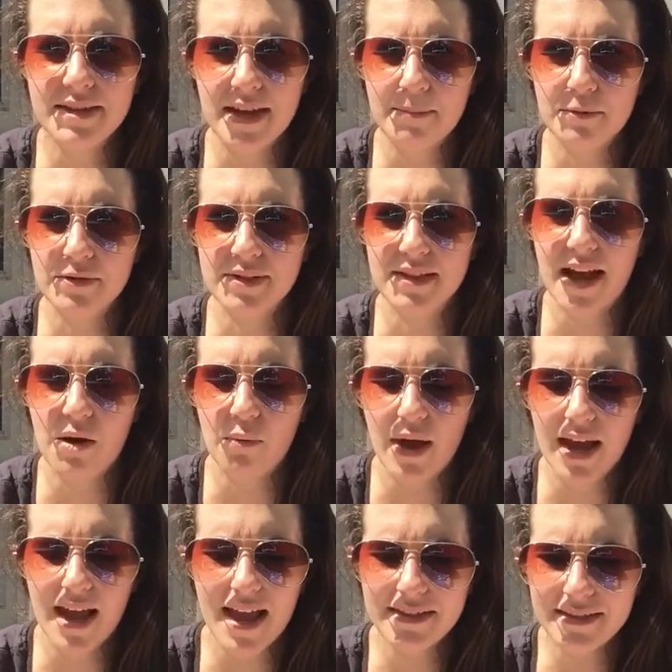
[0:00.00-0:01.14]
diapers in that
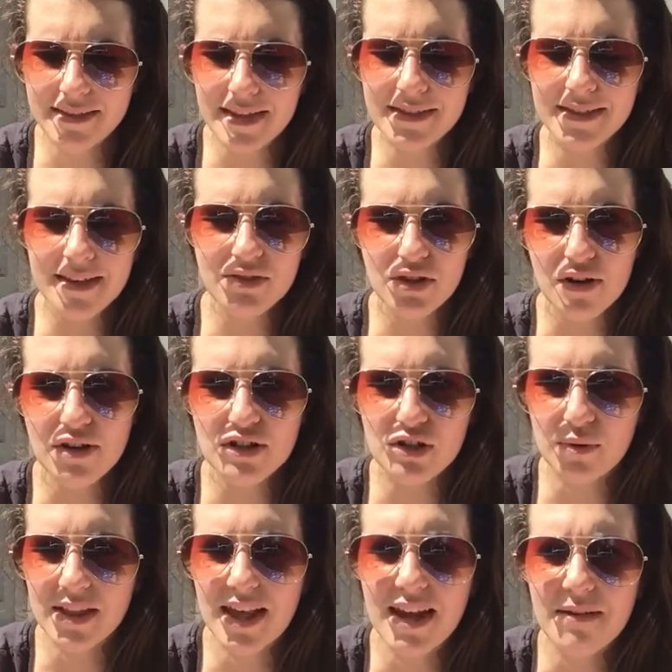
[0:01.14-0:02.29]
way. And since I've started
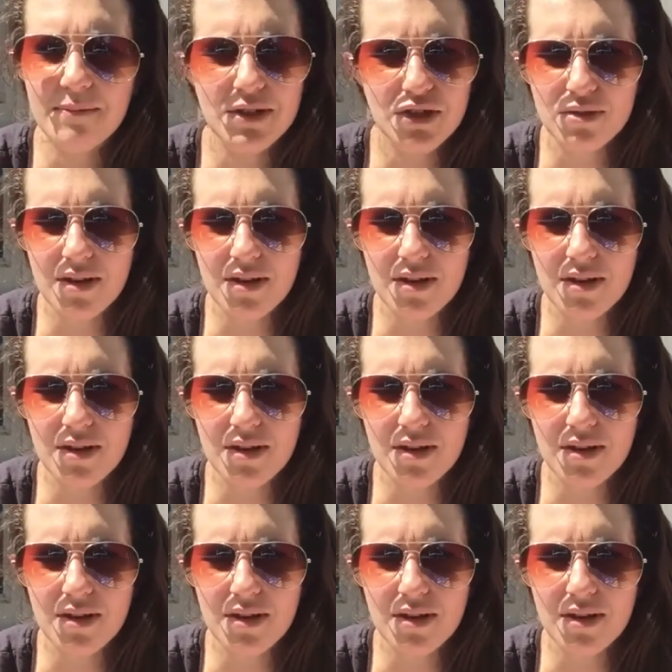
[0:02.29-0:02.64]
doing that,